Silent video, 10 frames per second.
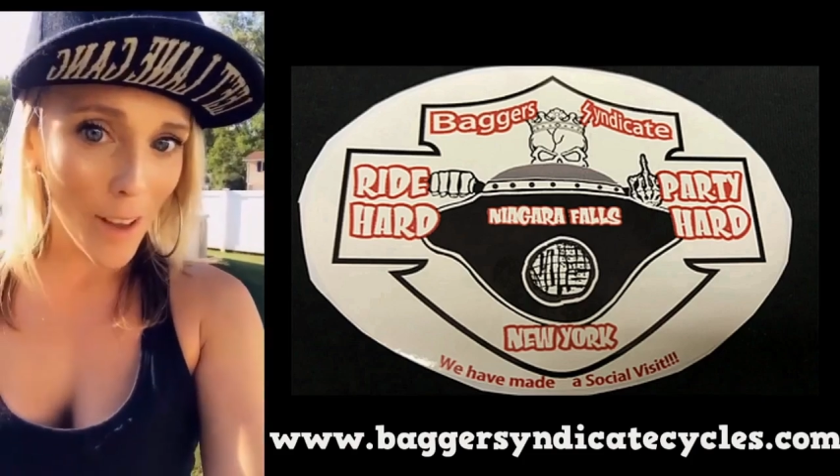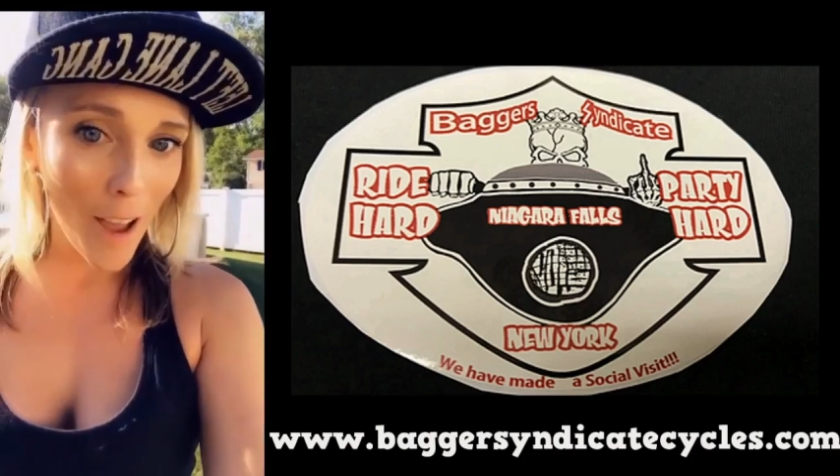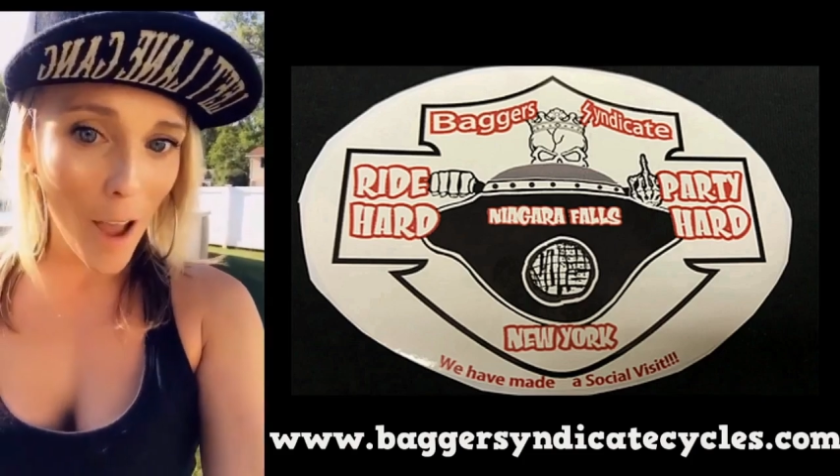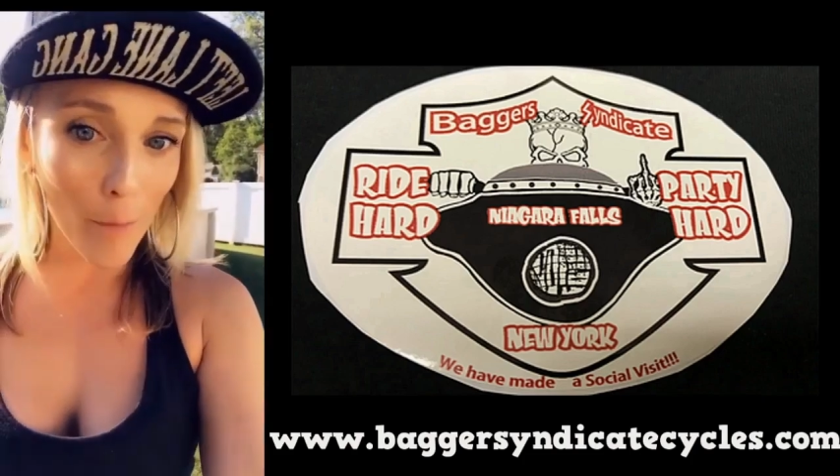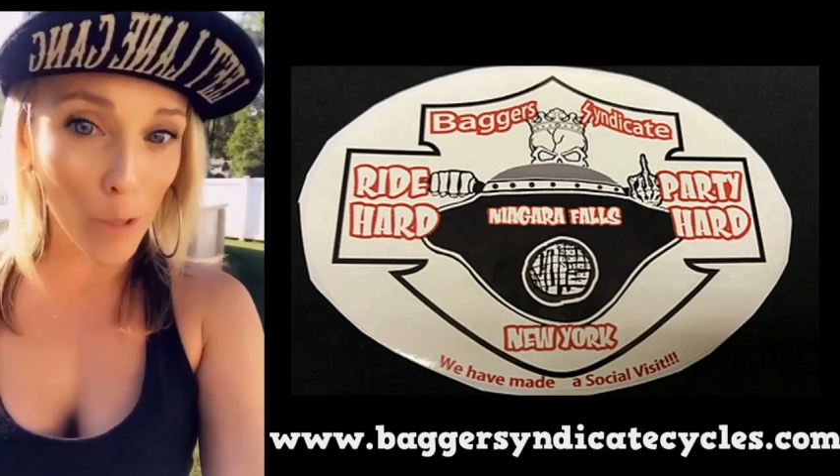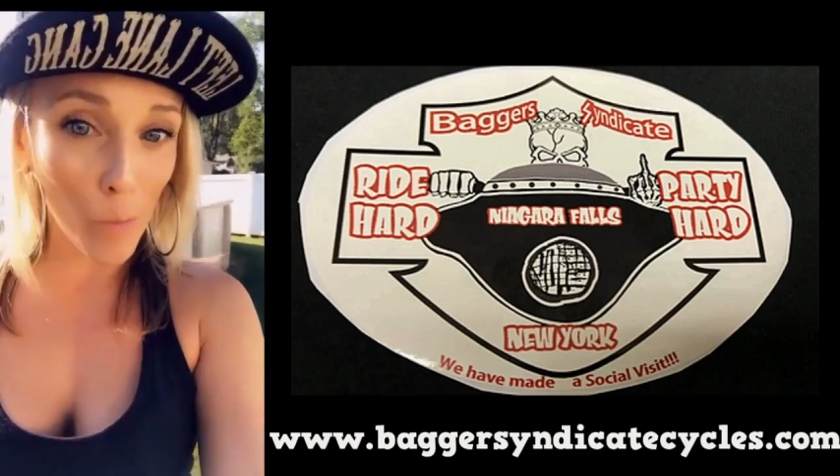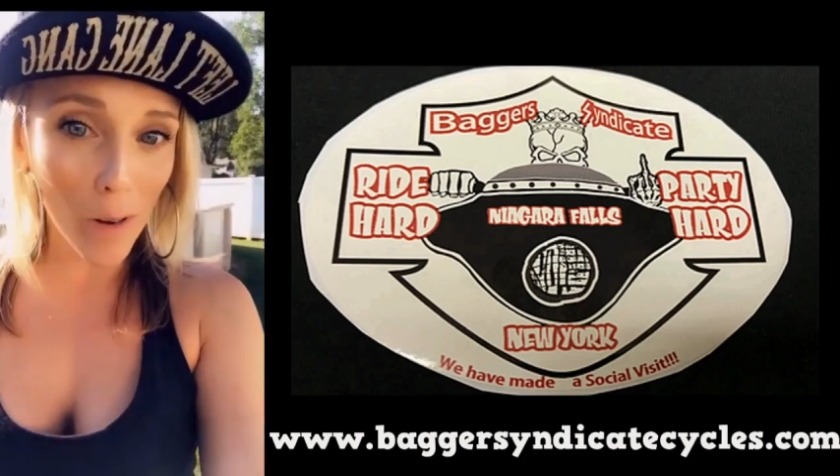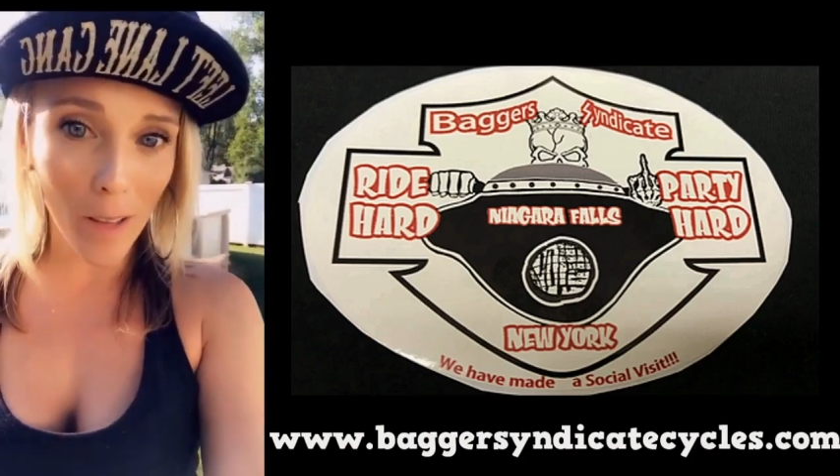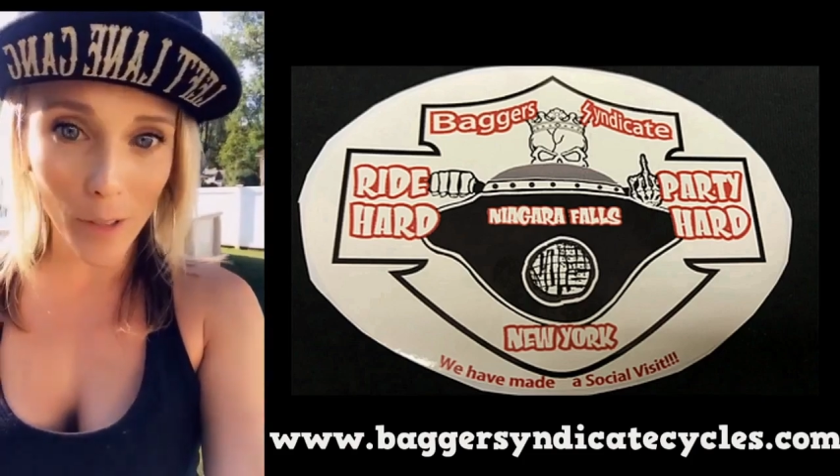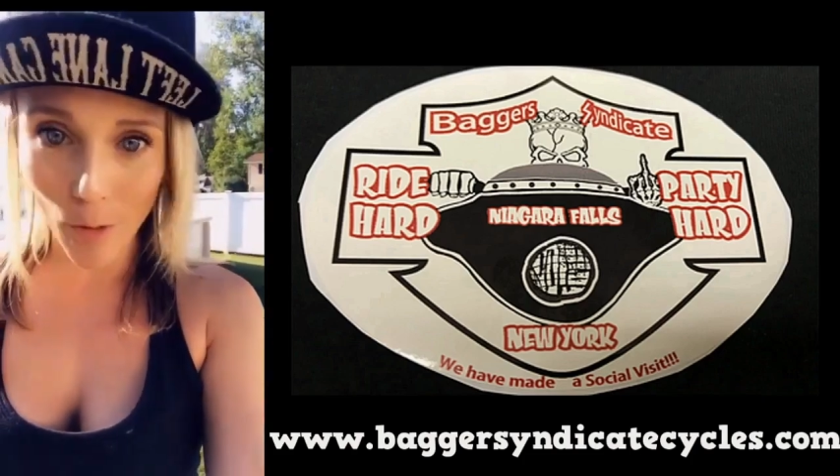I just want to
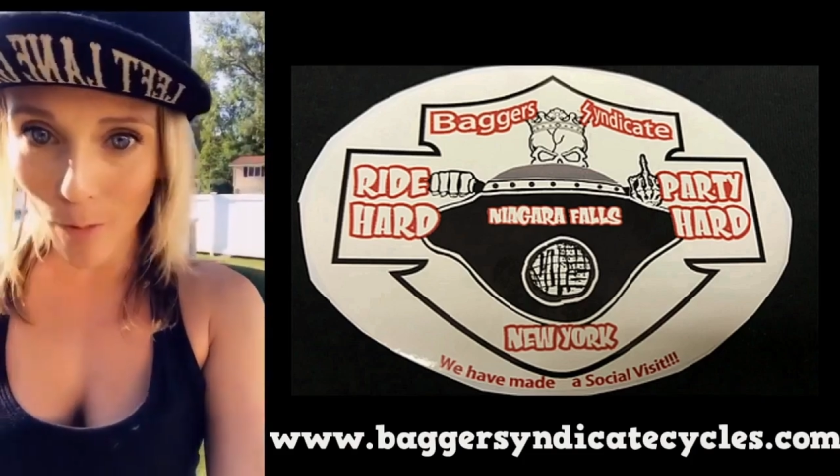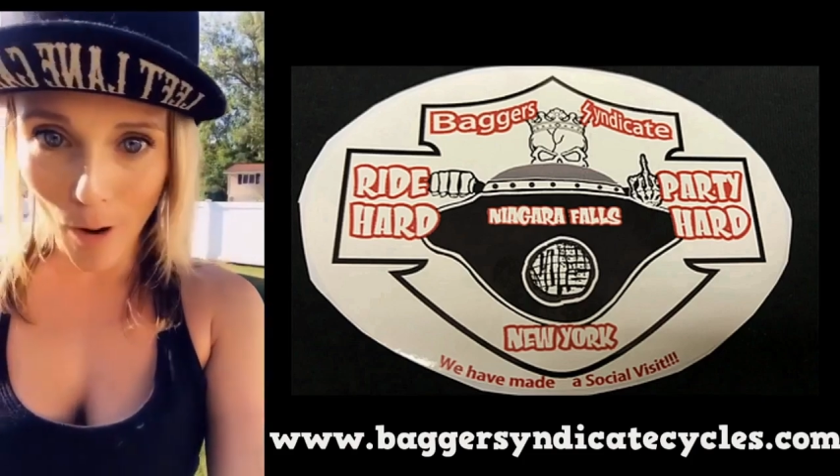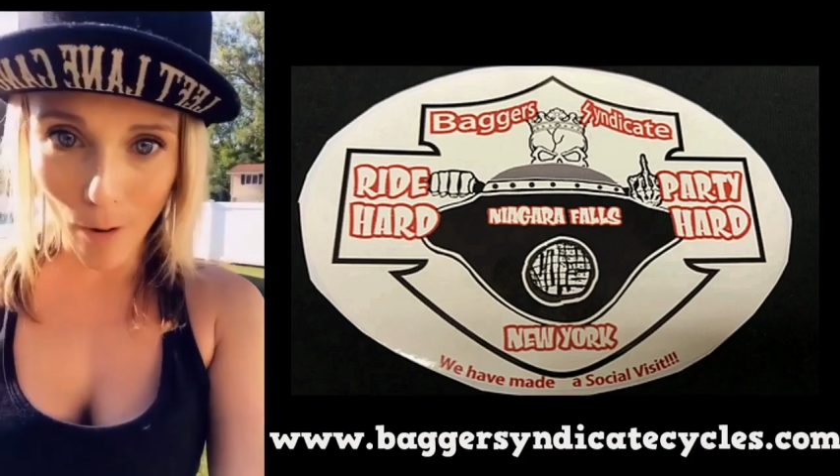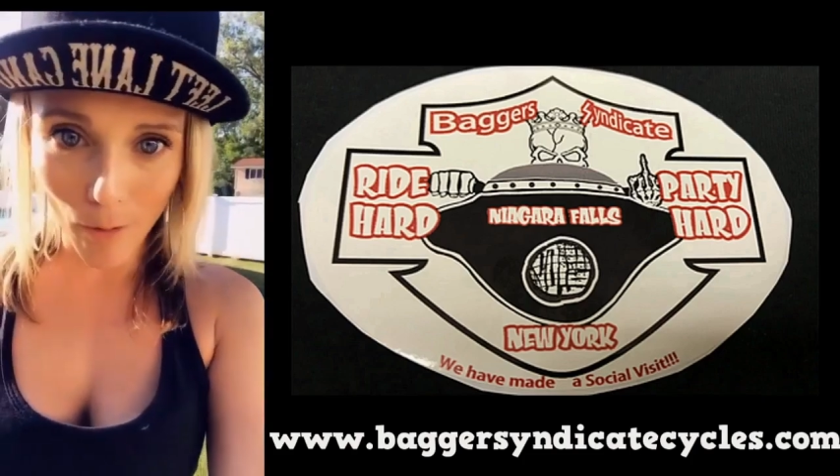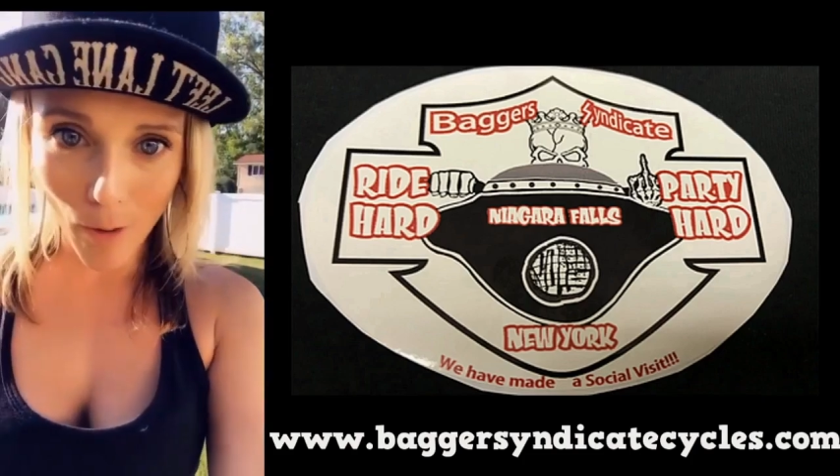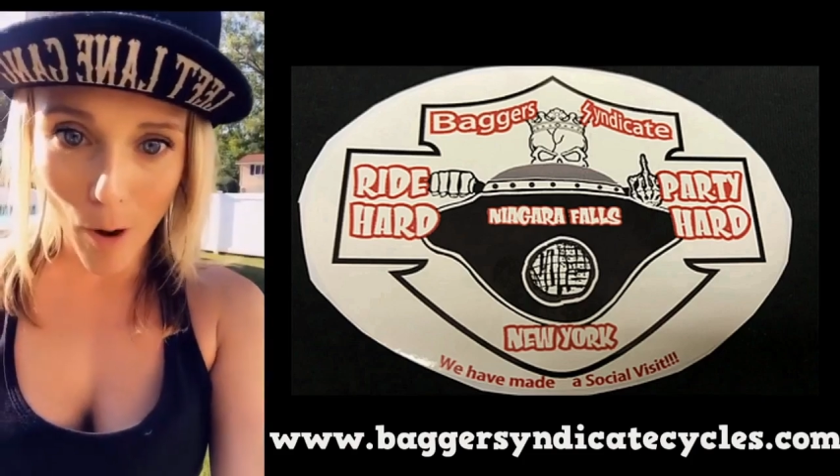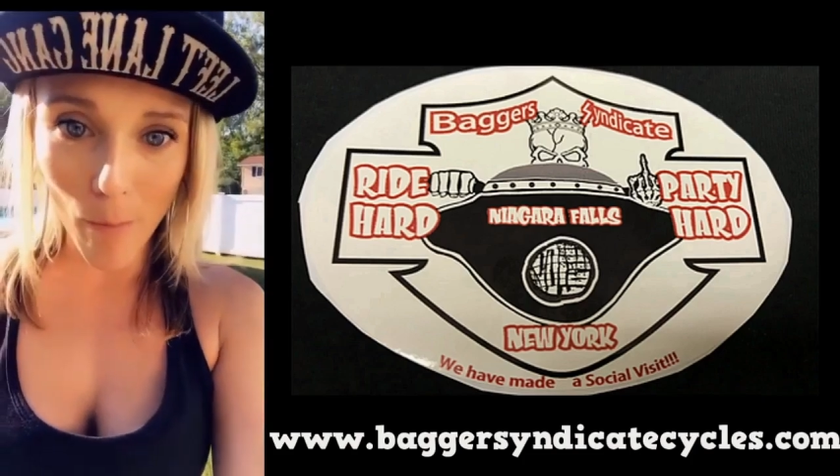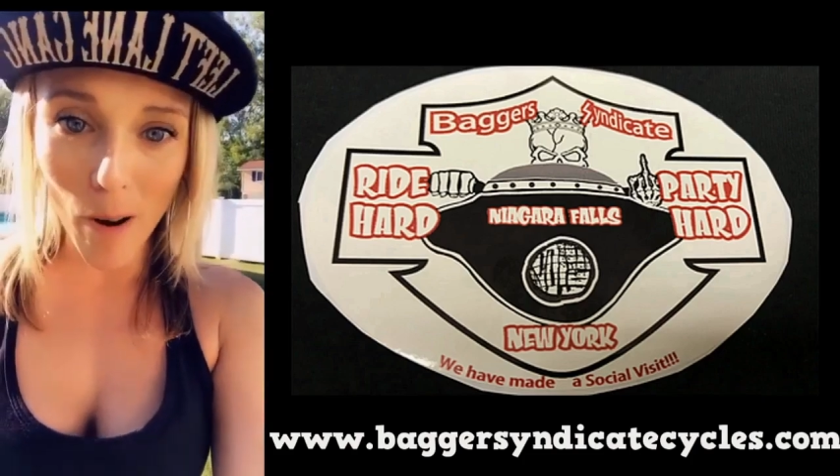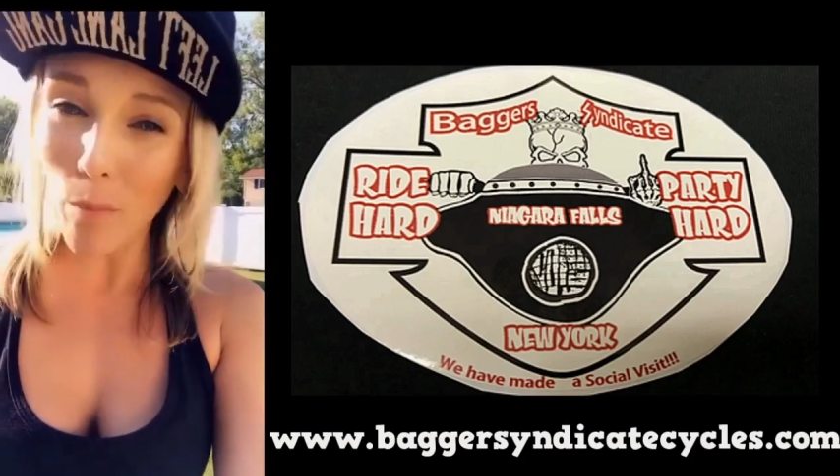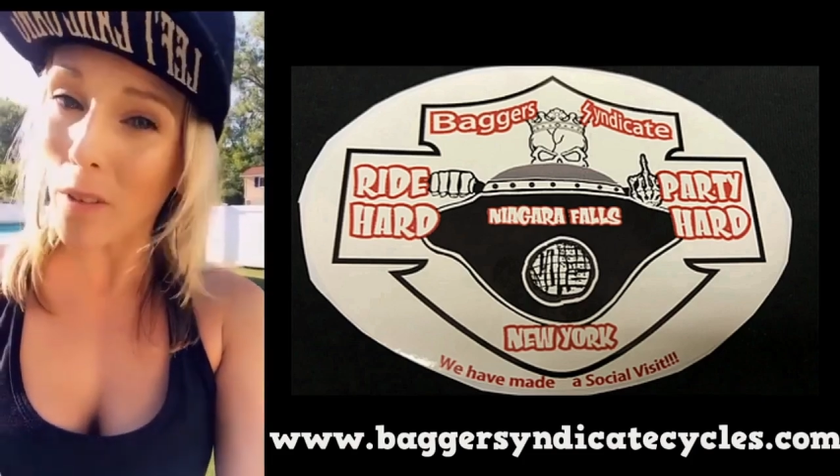let you know about a
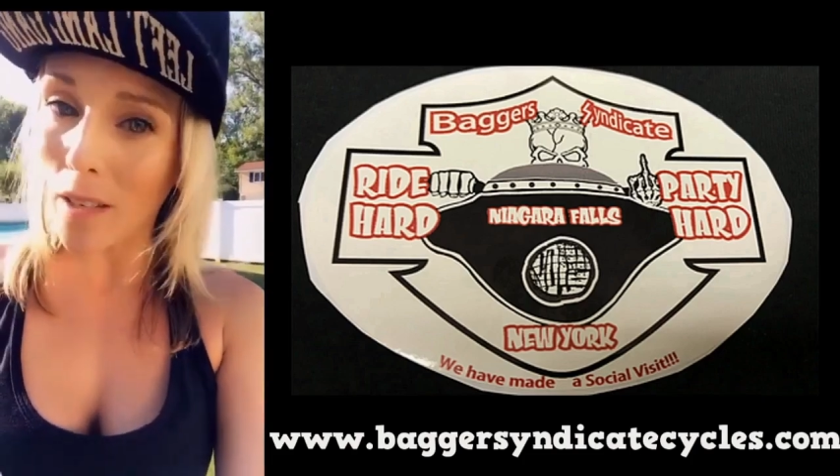place